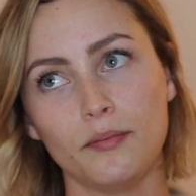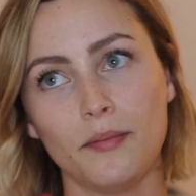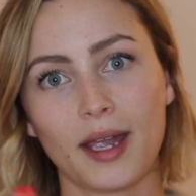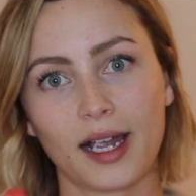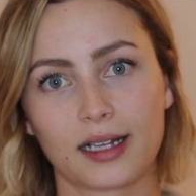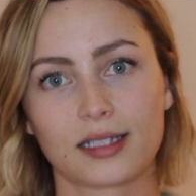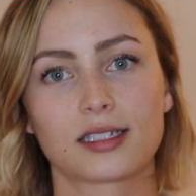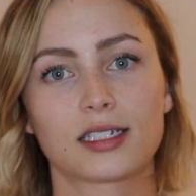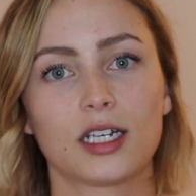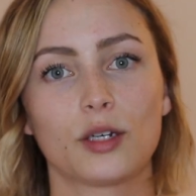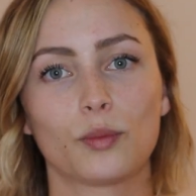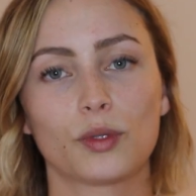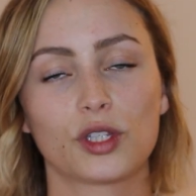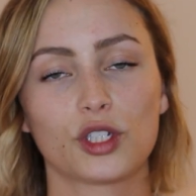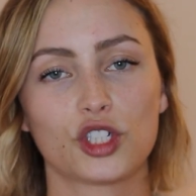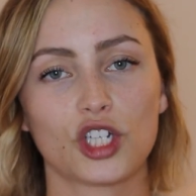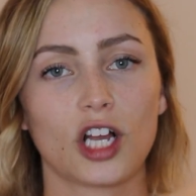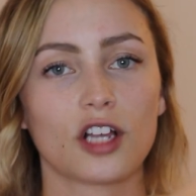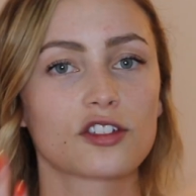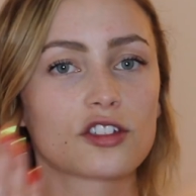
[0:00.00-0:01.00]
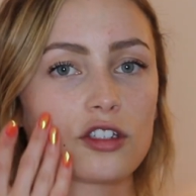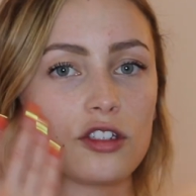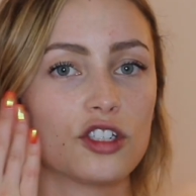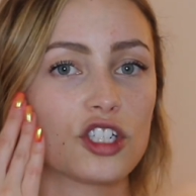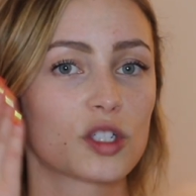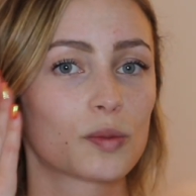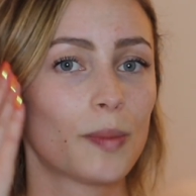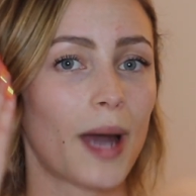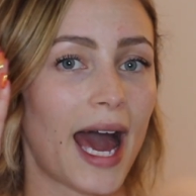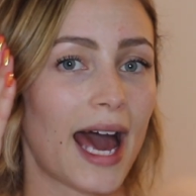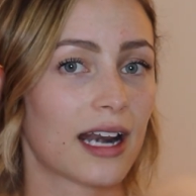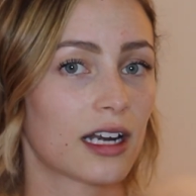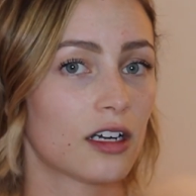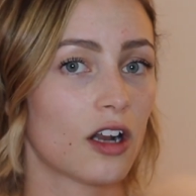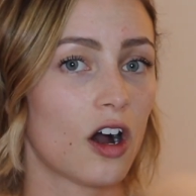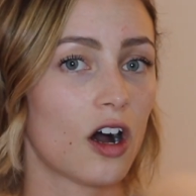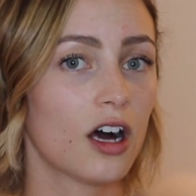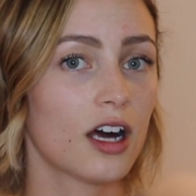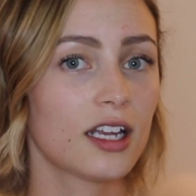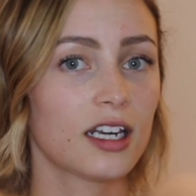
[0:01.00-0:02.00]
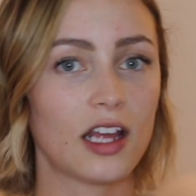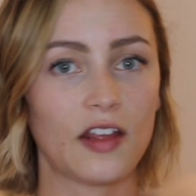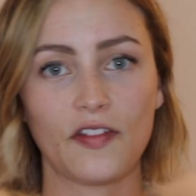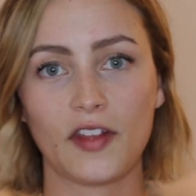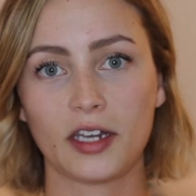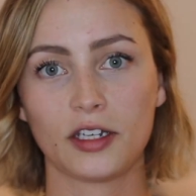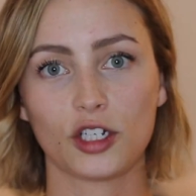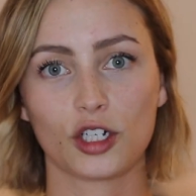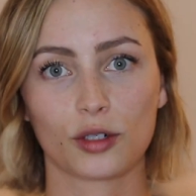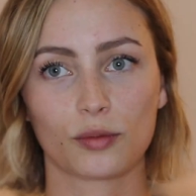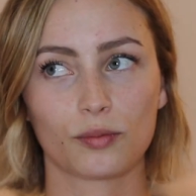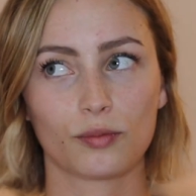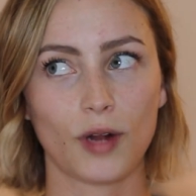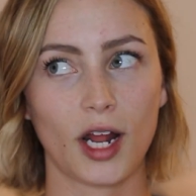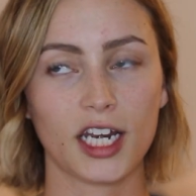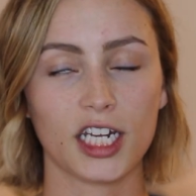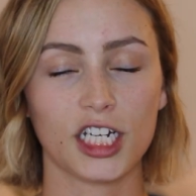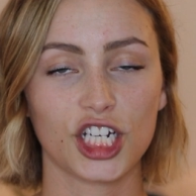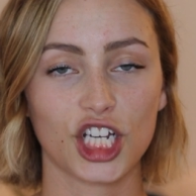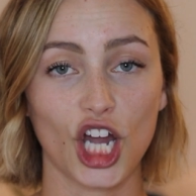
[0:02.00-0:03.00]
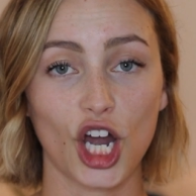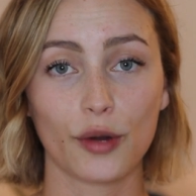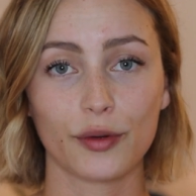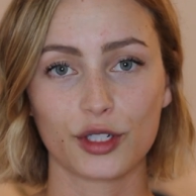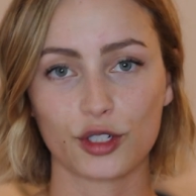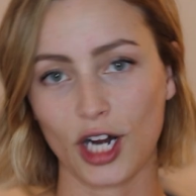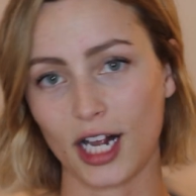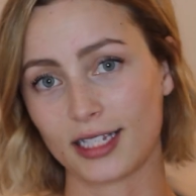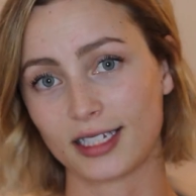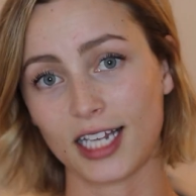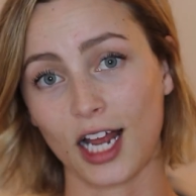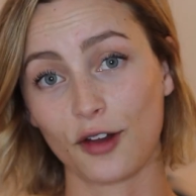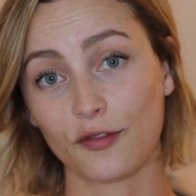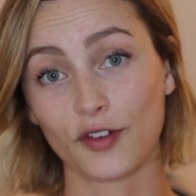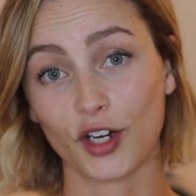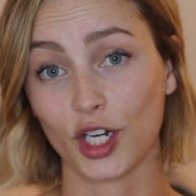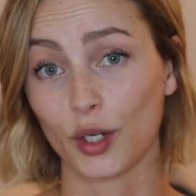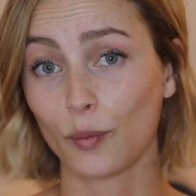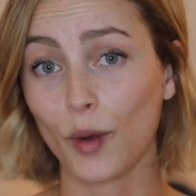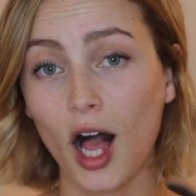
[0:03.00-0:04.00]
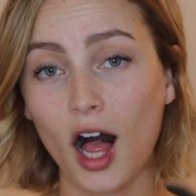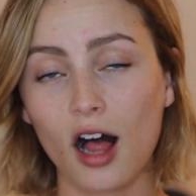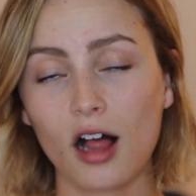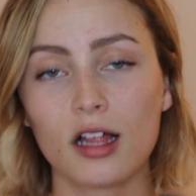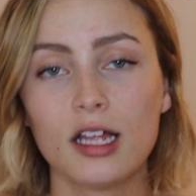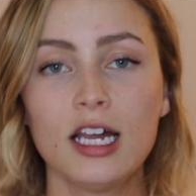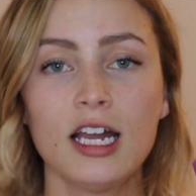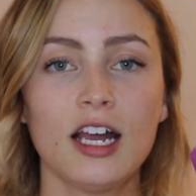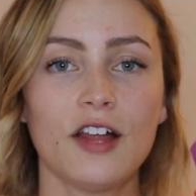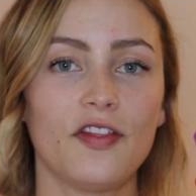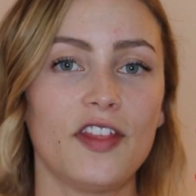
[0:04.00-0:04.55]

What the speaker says: mixed in with the gel, so you just pat it on and then you're ready to go. It dries down very well.